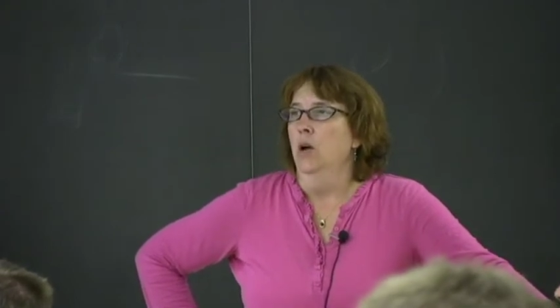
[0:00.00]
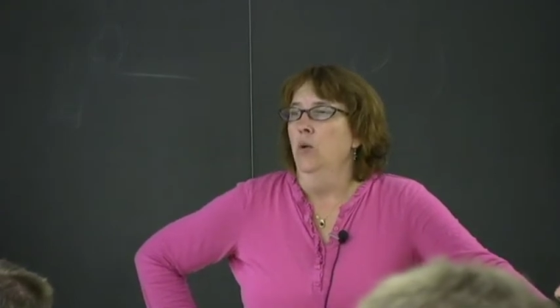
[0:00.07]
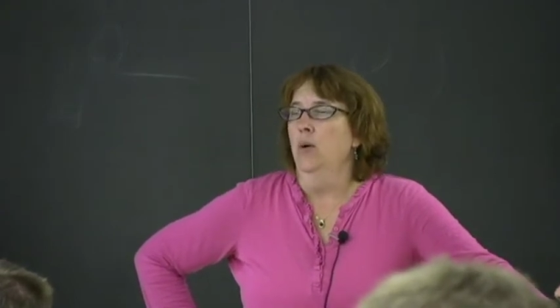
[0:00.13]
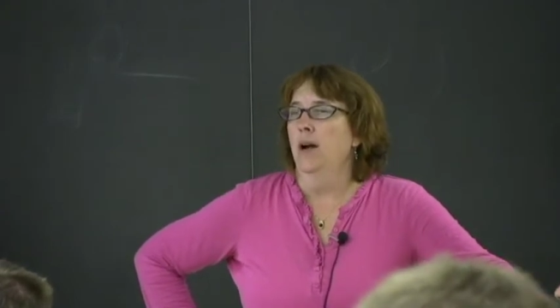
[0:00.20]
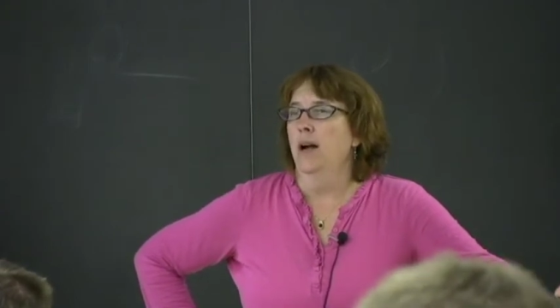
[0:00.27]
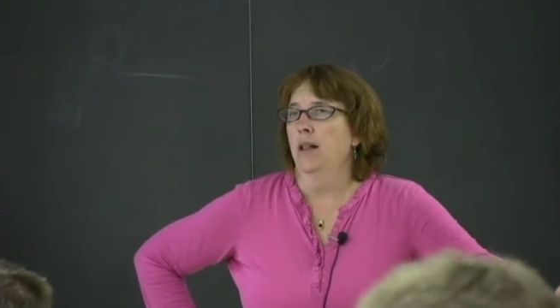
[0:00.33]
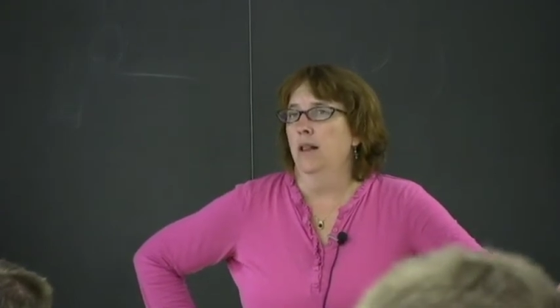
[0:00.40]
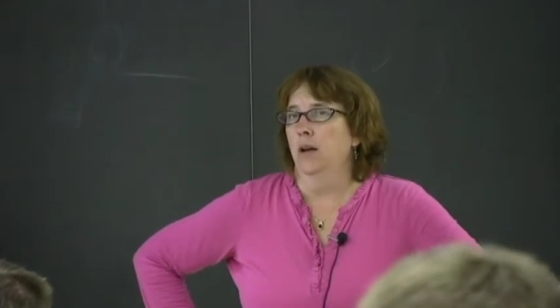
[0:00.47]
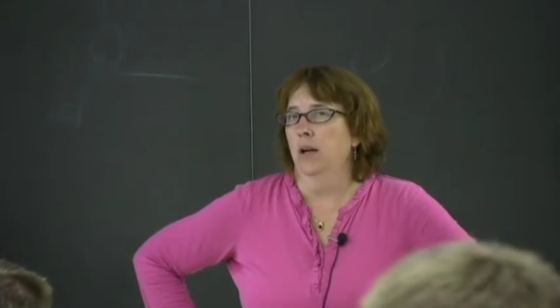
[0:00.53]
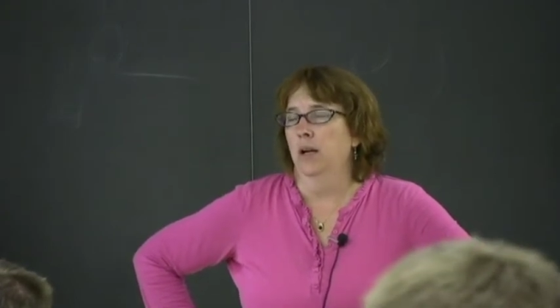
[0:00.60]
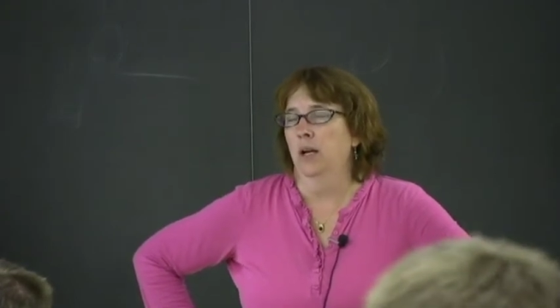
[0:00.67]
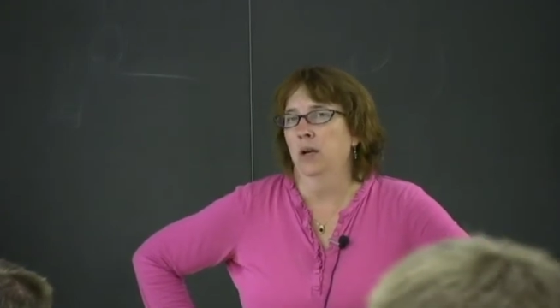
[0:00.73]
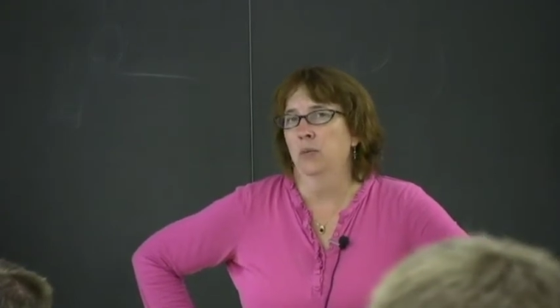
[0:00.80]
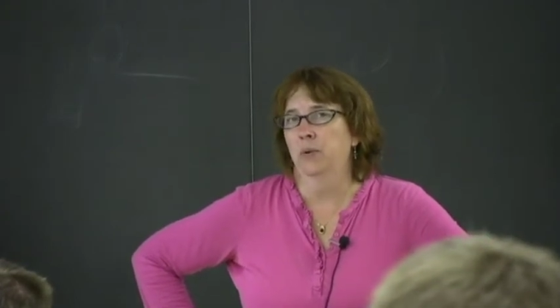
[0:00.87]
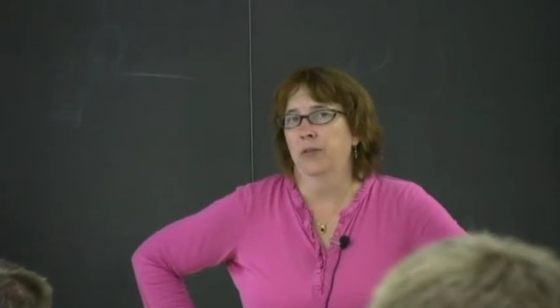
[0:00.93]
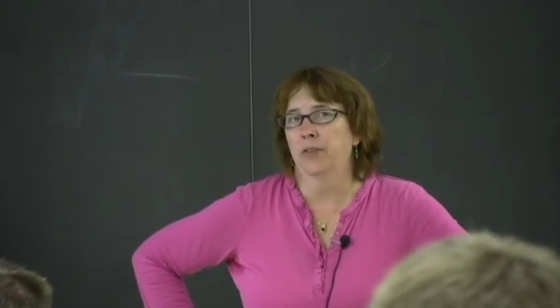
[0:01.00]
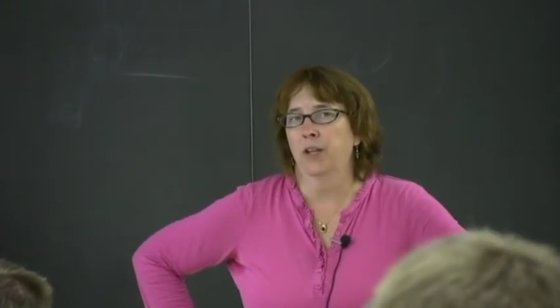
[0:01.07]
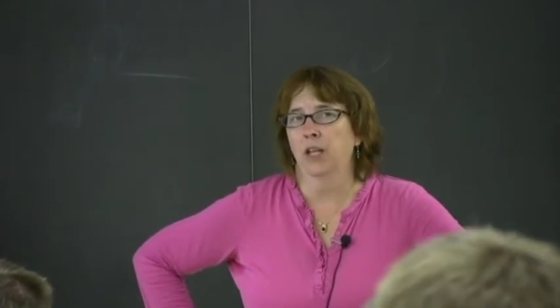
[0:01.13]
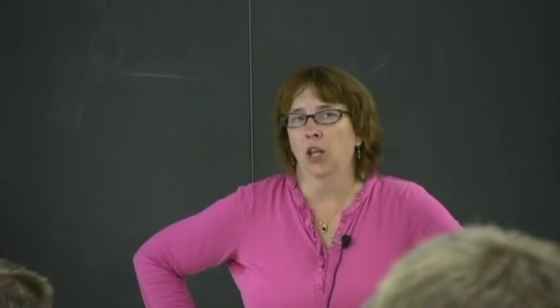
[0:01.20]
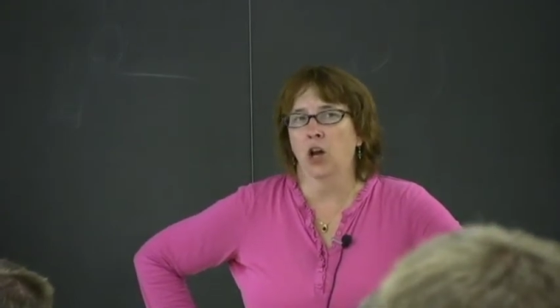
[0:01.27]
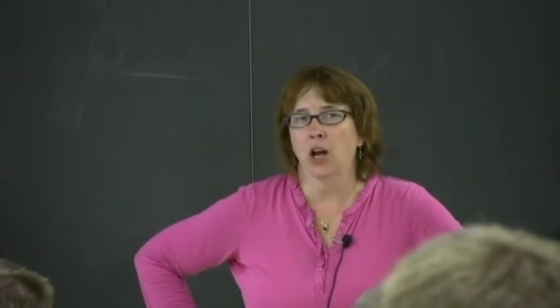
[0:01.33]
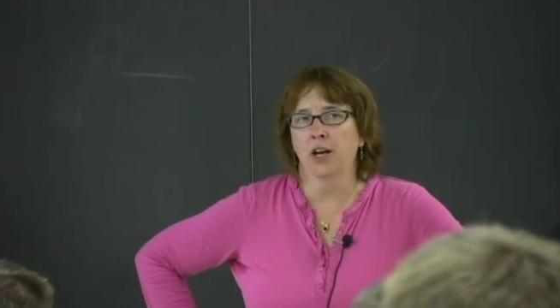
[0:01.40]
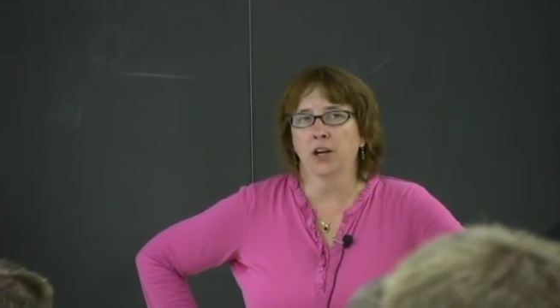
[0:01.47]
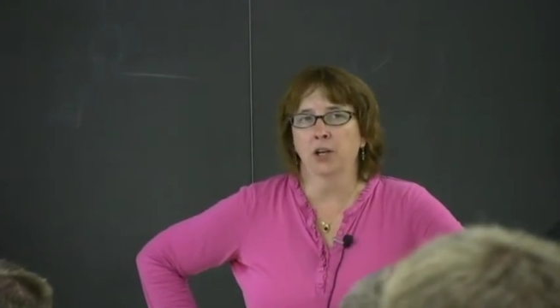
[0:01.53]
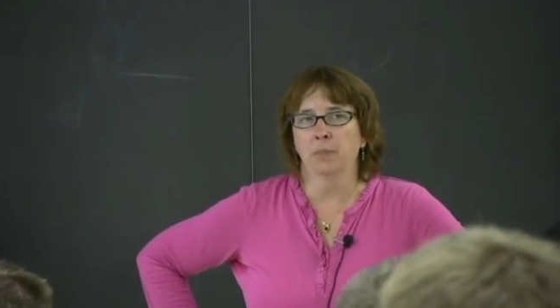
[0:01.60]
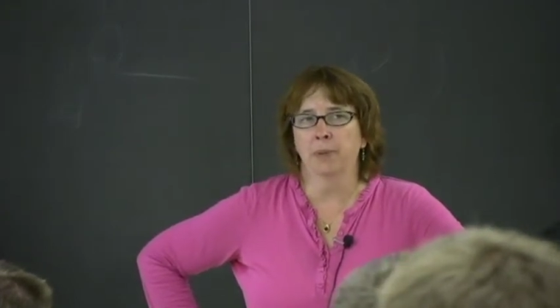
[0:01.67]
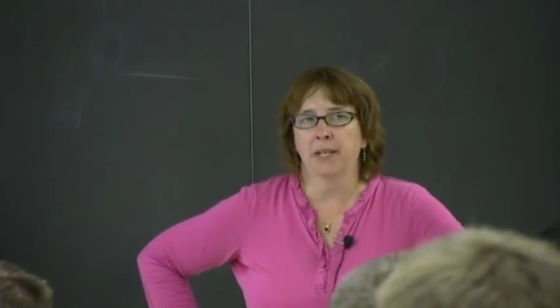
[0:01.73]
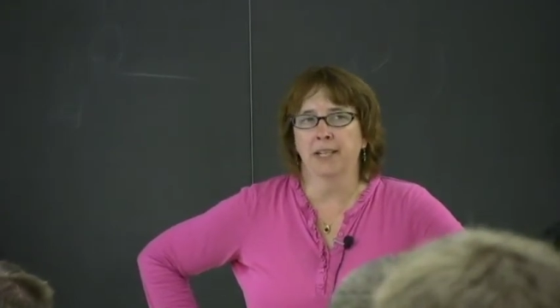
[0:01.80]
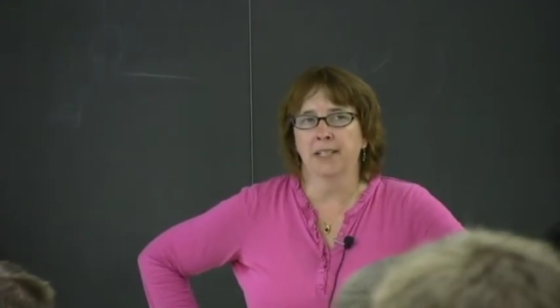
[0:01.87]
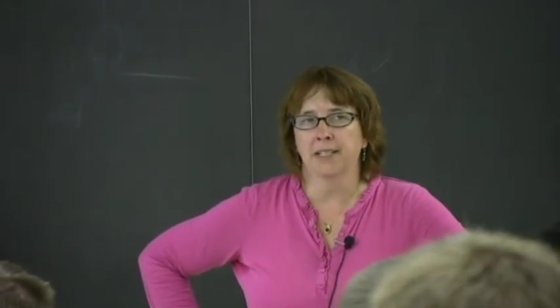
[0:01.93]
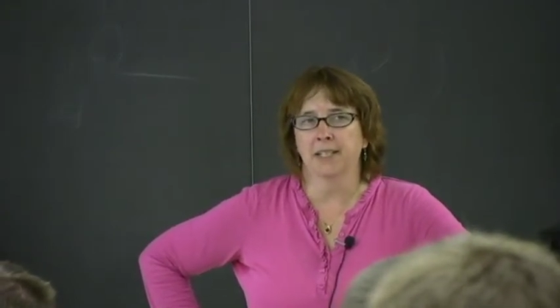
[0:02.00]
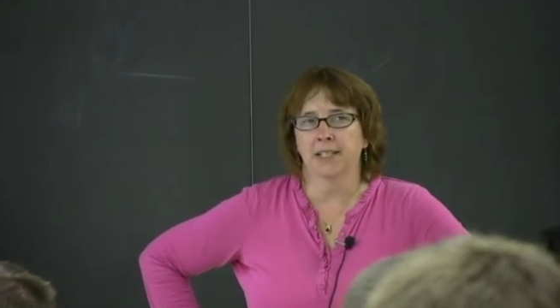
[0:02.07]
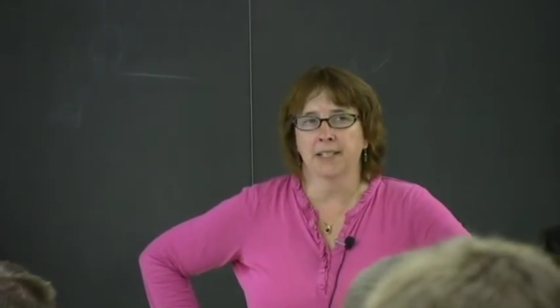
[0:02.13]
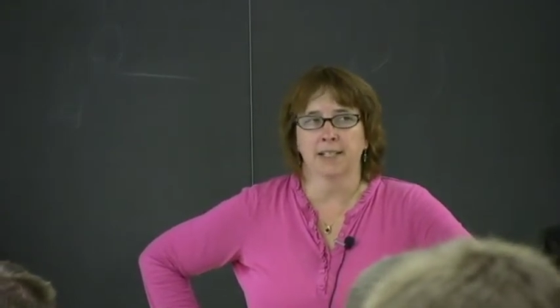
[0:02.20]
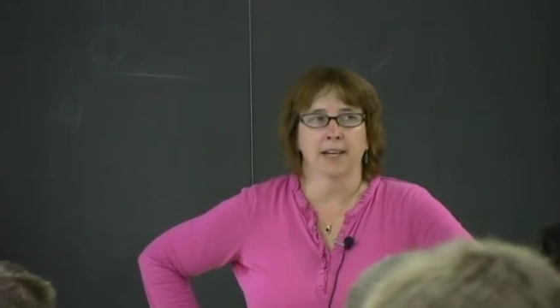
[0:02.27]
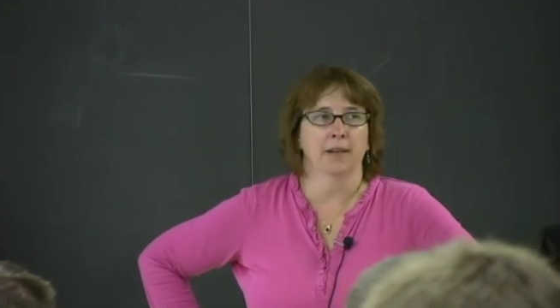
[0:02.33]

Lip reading: well, with the longer pieces,